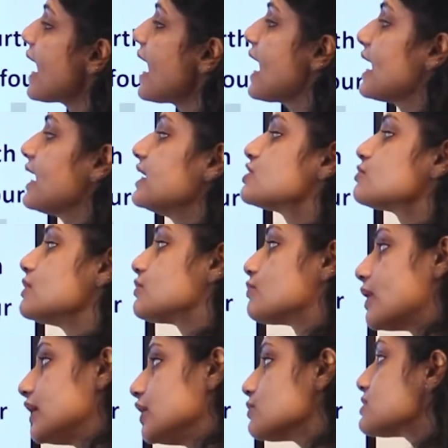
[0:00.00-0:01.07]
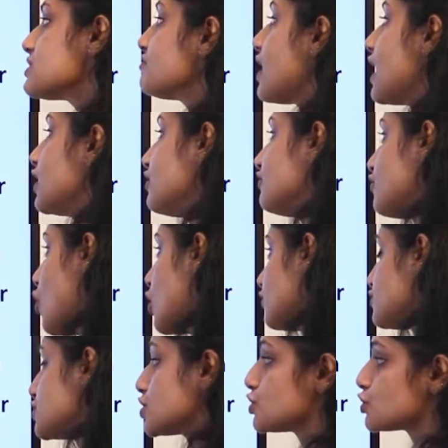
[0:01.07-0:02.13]
A, it will reduce the value of
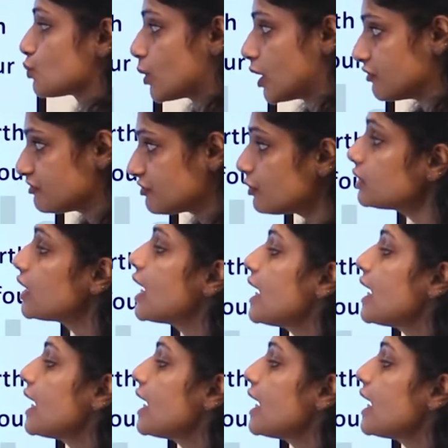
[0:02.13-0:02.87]
coefficient to 1/4.